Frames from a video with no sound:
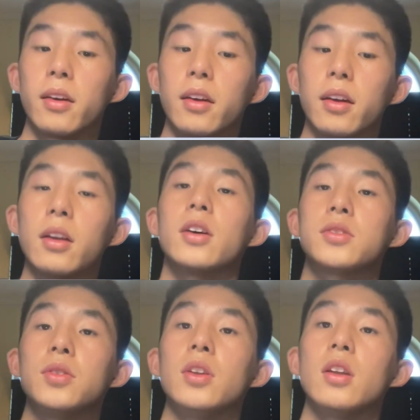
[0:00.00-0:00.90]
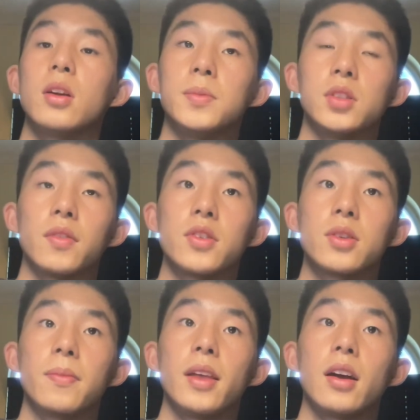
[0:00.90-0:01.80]
and also did an observership
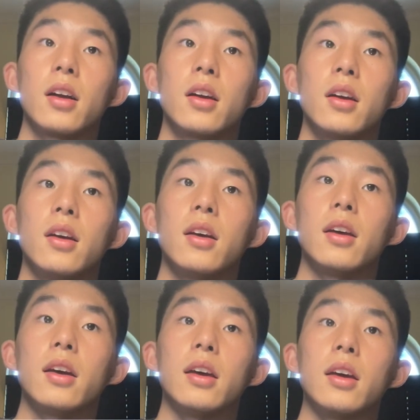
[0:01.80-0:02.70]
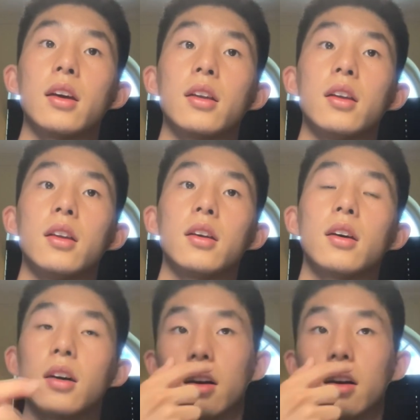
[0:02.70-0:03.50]
there. And I